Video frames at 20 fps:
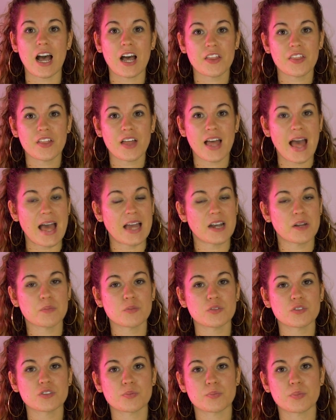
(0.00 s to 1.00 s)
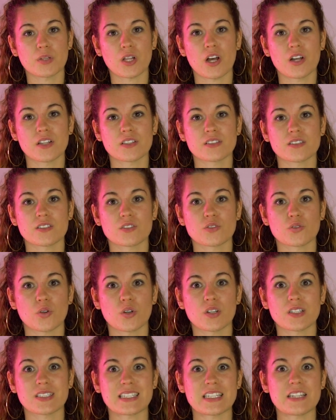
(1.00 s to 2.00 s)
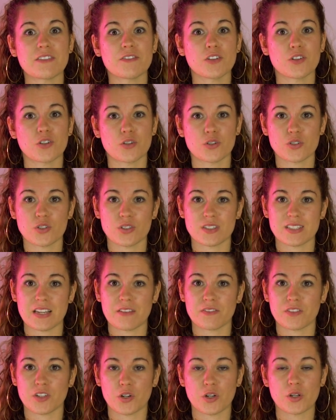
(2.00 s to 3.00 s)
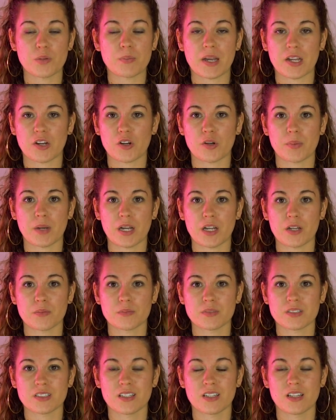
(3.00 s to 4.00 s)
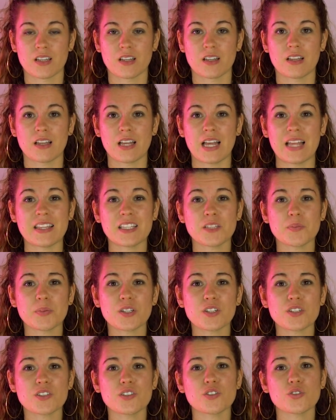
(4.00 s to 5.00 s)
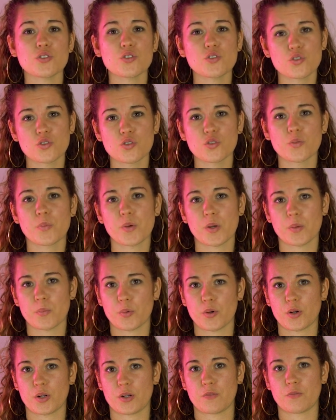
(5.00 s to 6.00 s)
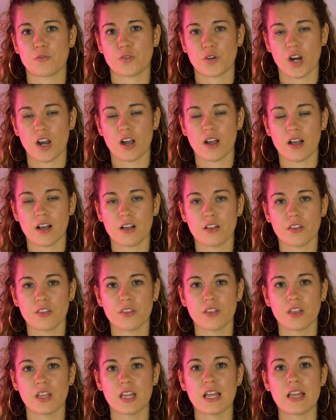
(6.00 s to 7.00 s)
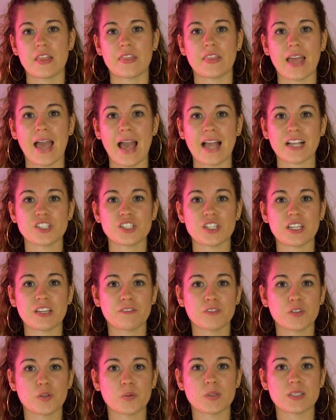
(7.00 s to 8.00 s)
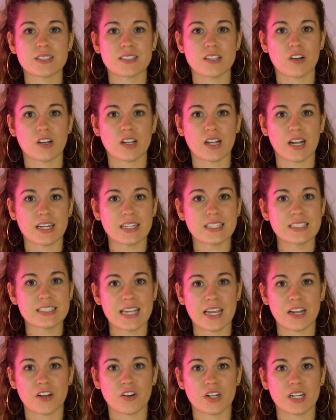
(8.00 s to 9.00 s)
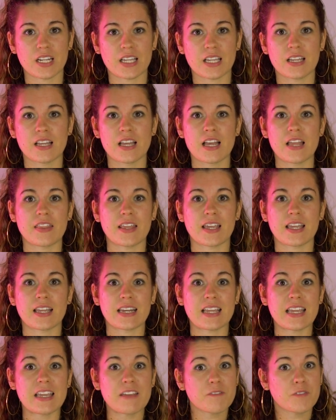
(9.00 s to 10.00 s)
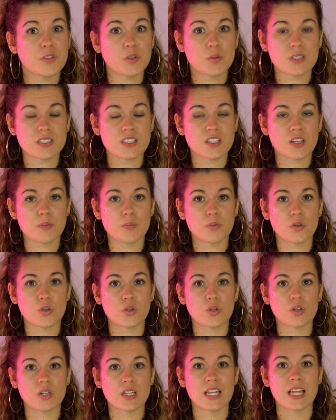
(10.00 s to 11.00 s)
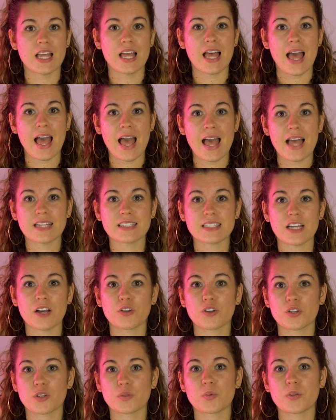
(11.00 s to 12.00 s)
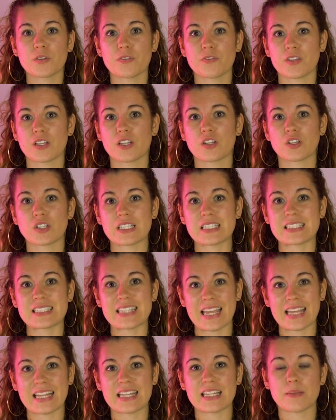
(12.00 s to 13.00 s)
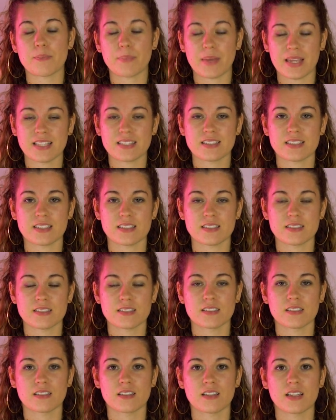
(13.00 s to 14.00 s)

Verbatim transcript: Other animals, plants, soils, and even oceans have their own microbiomes. And that's because they're super important for our health. They actually influence our gut integrity, they can influence our mood, and how good we feel on a daily basis.